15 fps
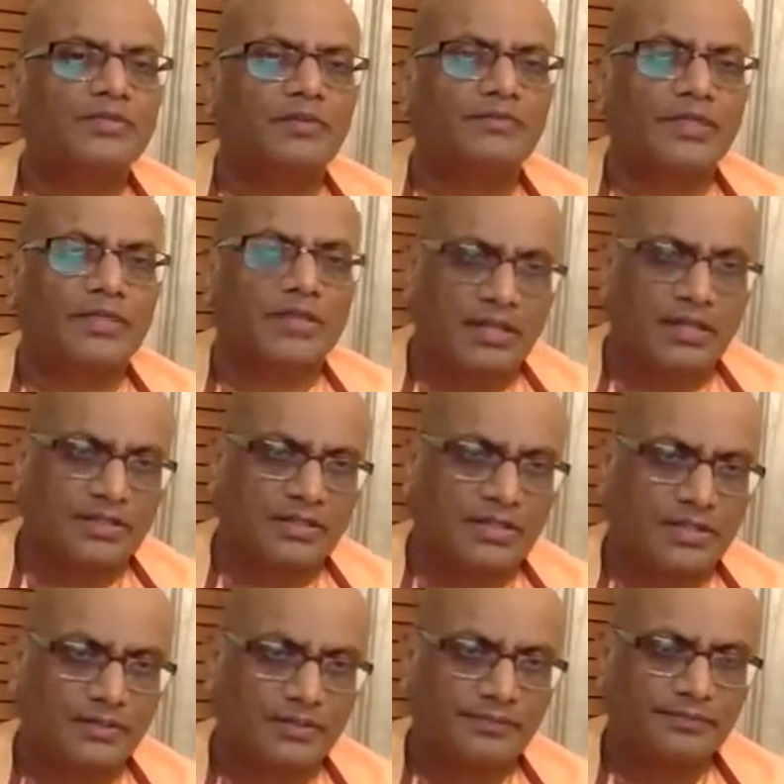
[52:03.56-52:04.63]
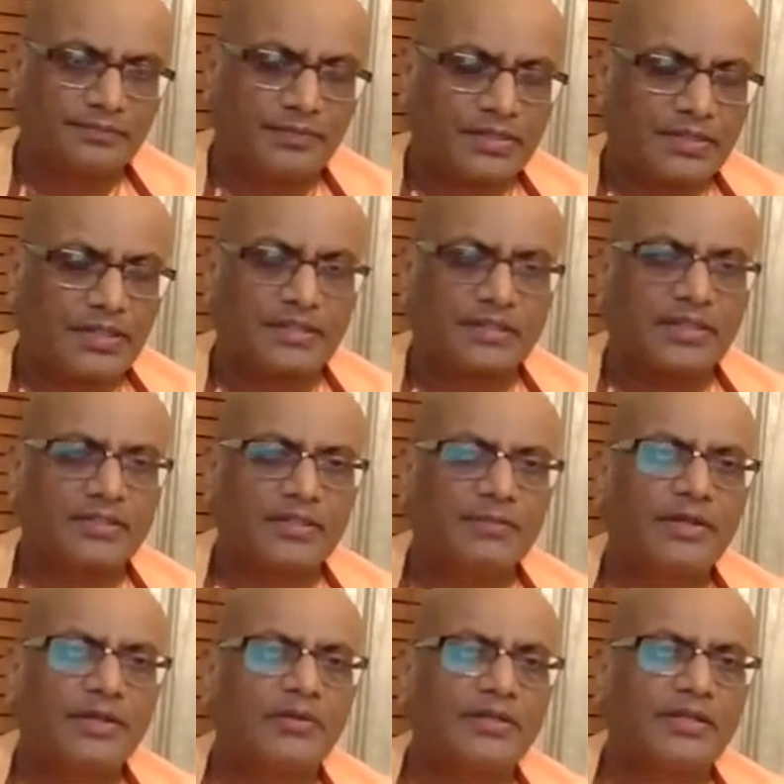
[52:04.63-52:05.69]
of the church doesn't
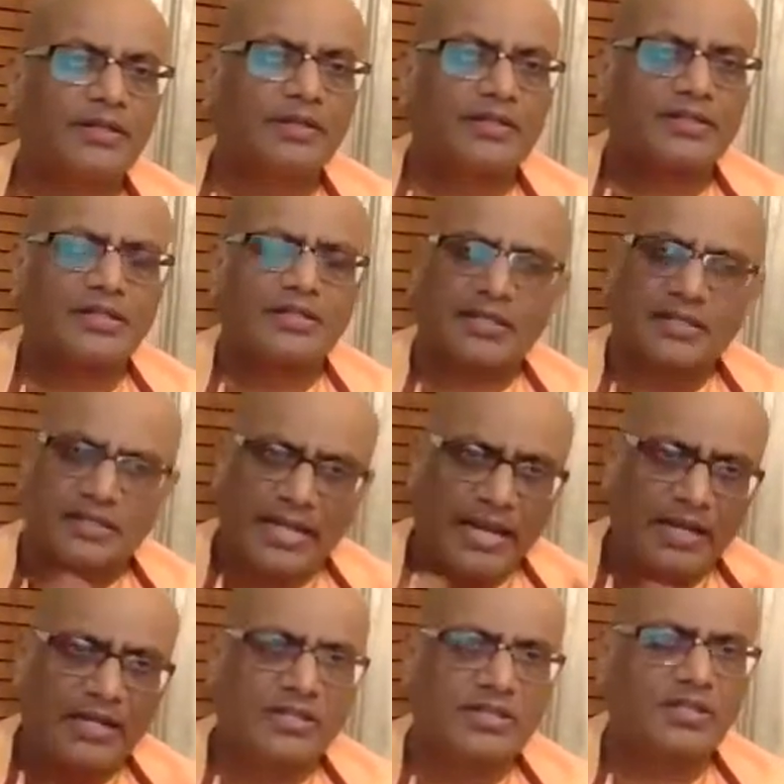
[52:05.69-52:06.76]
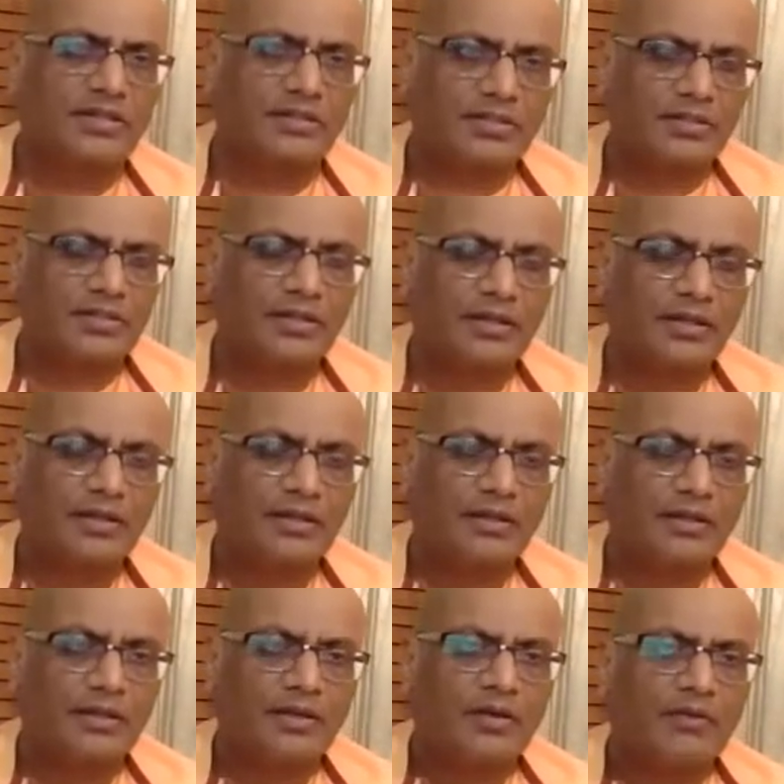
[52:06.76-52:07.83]
mean only the Christian church, any church,
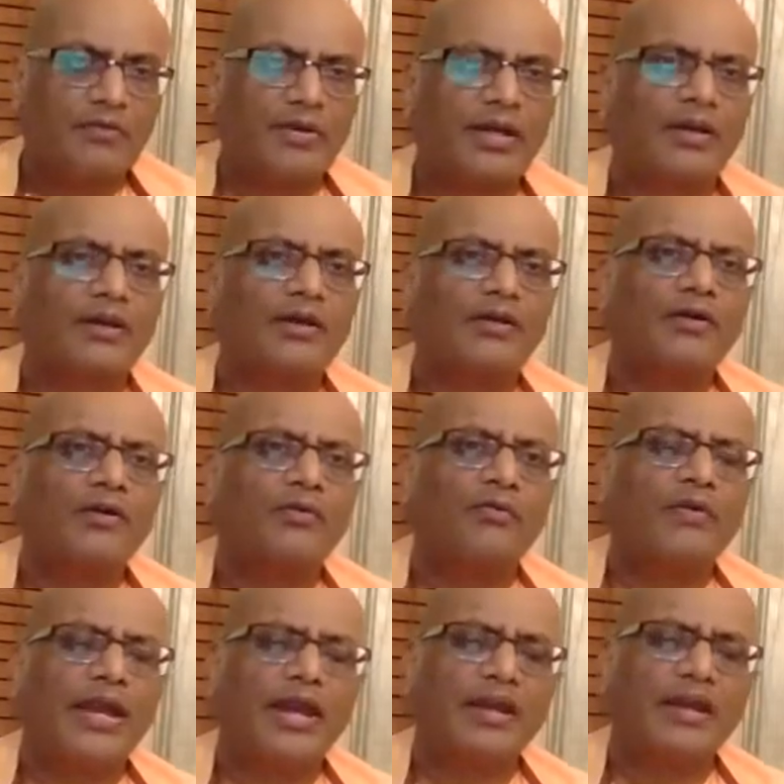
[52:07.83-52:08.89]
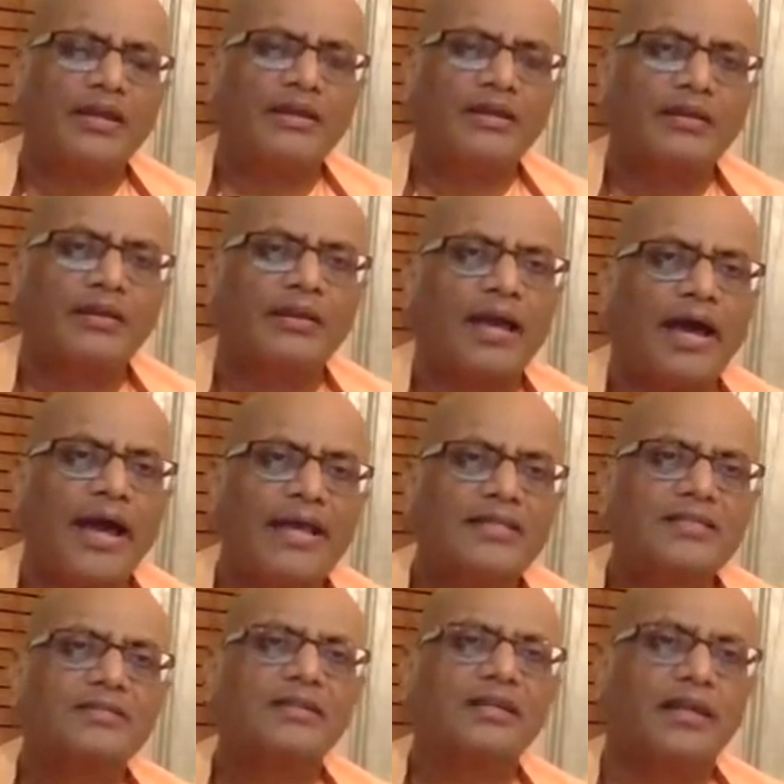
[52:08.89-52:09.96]
where very
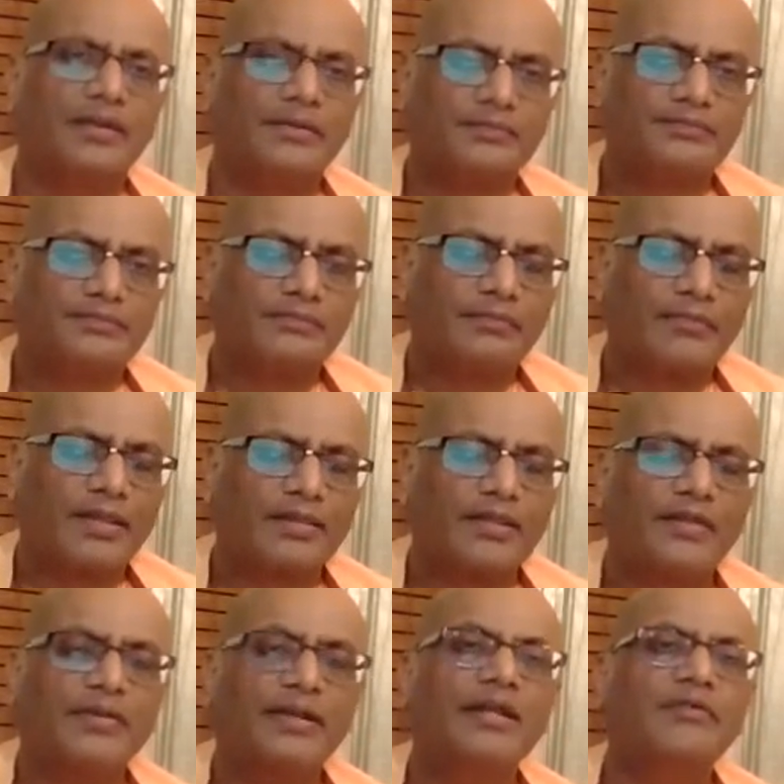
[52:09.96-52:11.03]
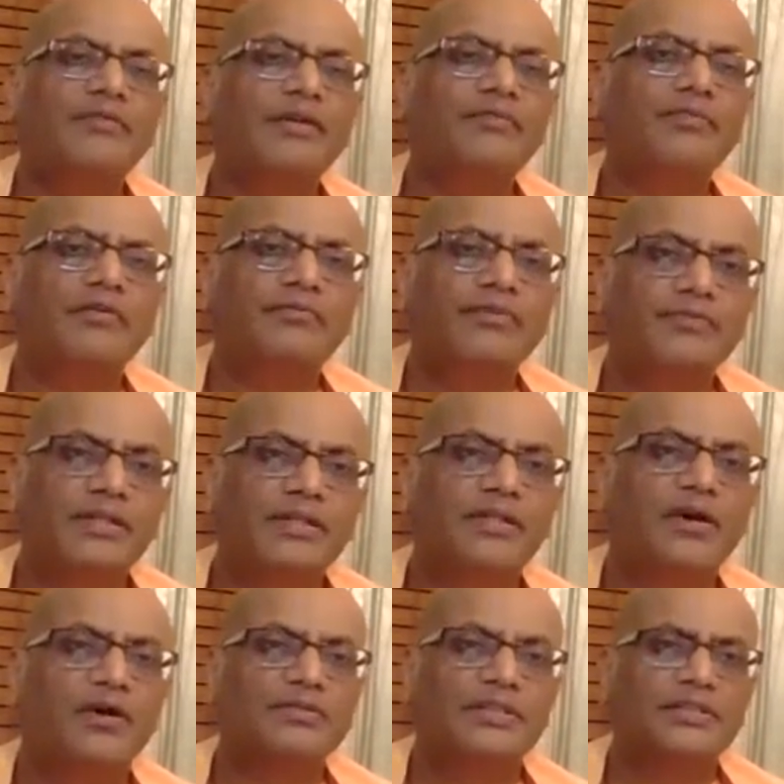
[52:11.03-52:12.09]
nicely they were living for
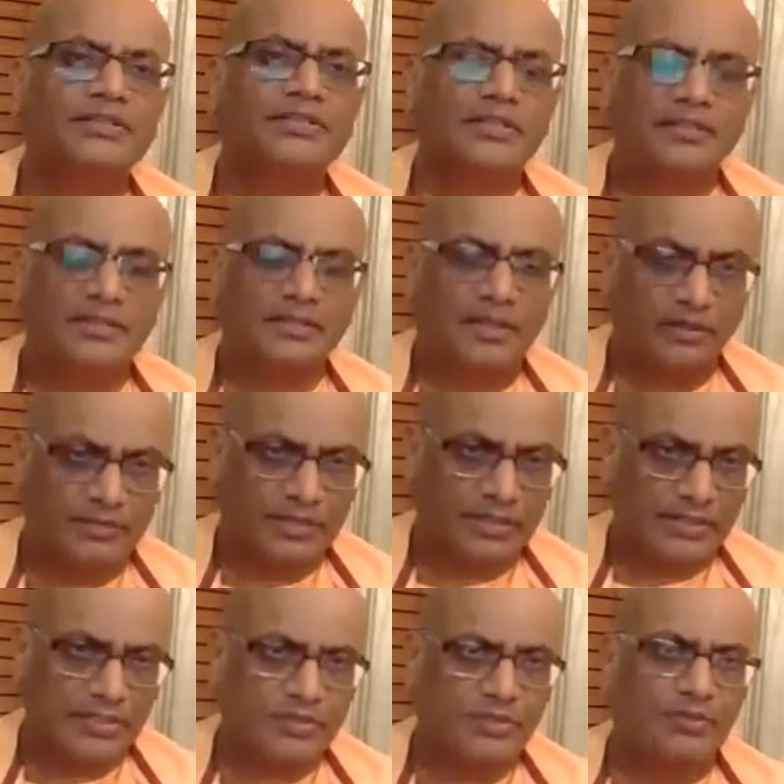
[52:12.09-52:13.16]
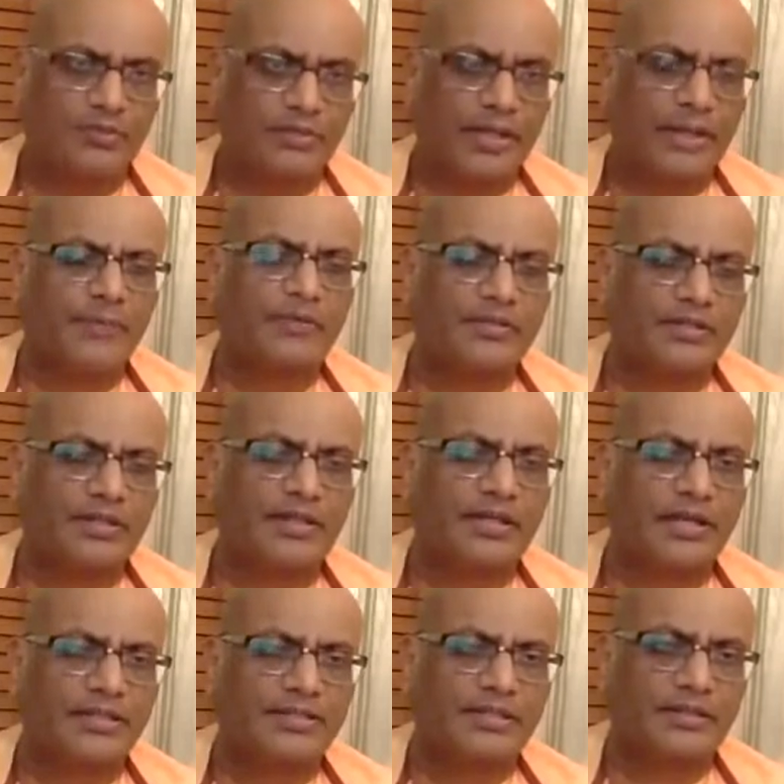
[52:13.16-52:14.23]
50,000, 60,000. Just go to the Aboriginal
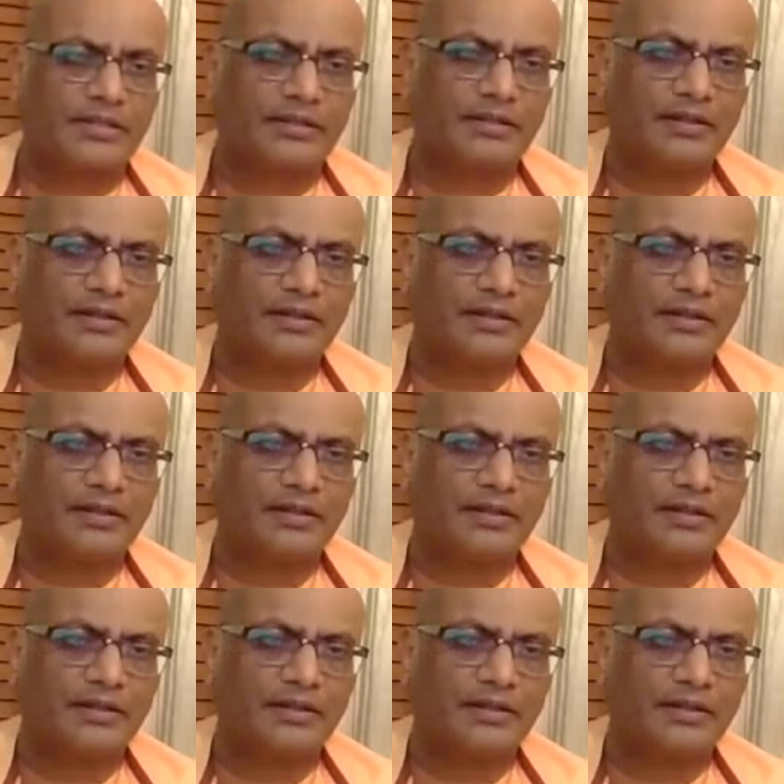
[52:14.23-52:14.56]
culture.